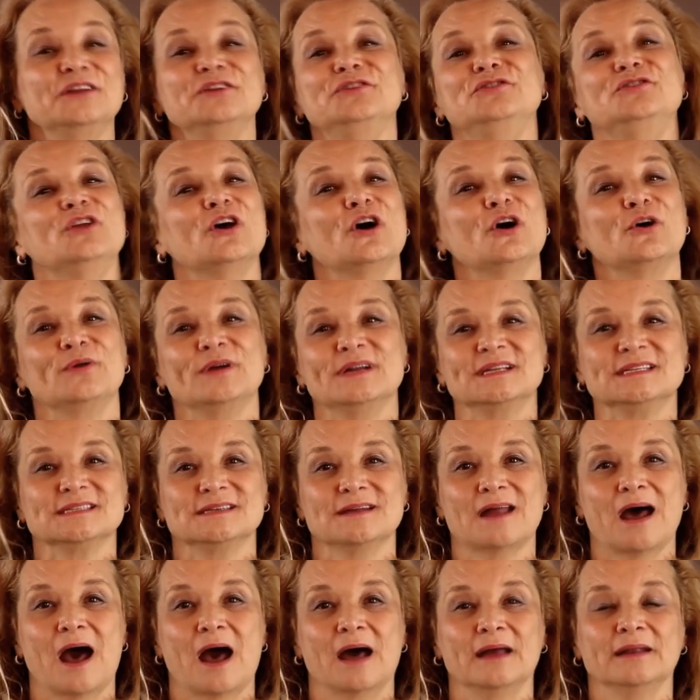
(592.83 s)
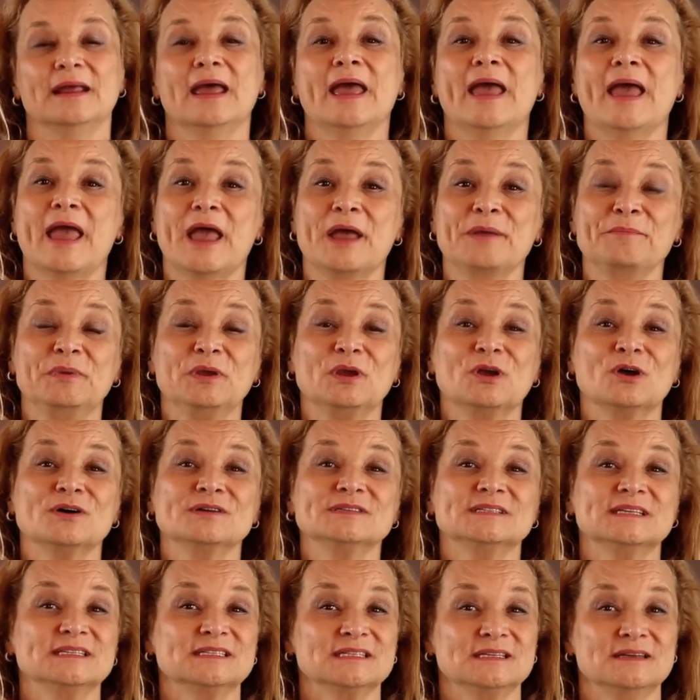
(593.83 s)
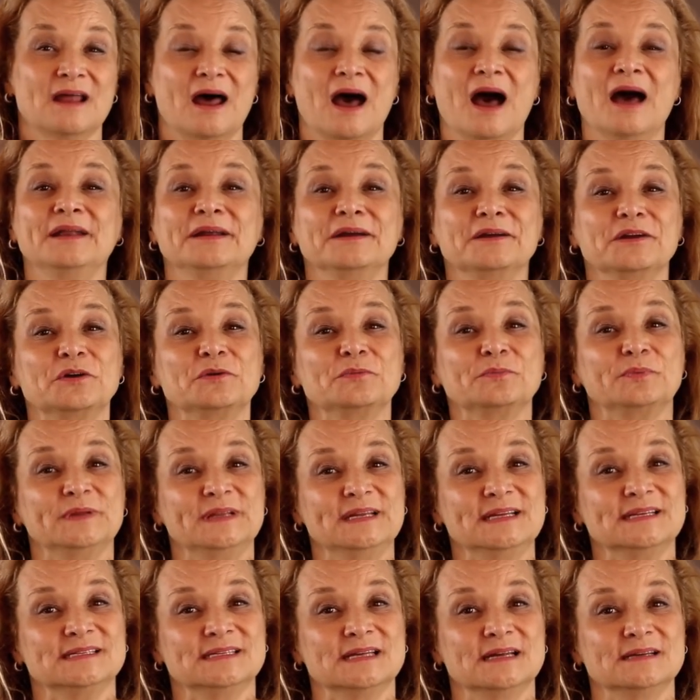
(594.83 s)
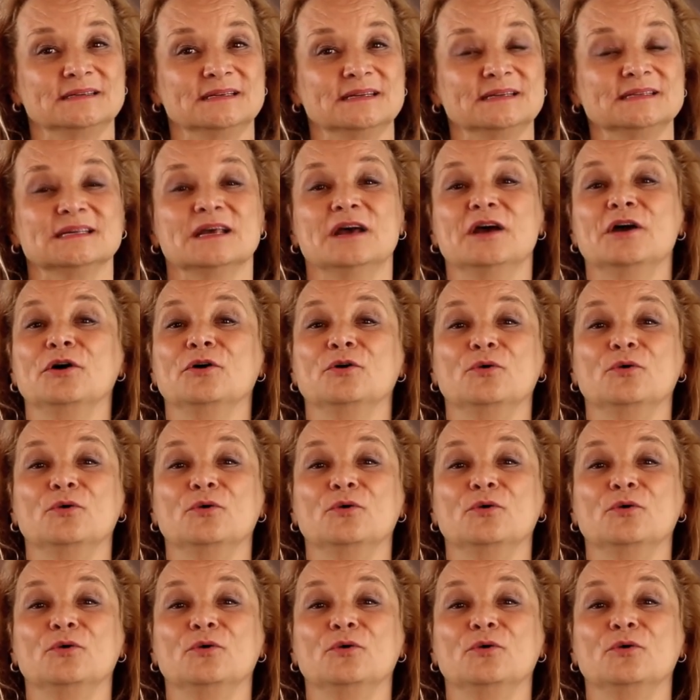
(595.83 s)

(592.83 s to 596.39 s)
No, it's not. And because it's not a complete sentence,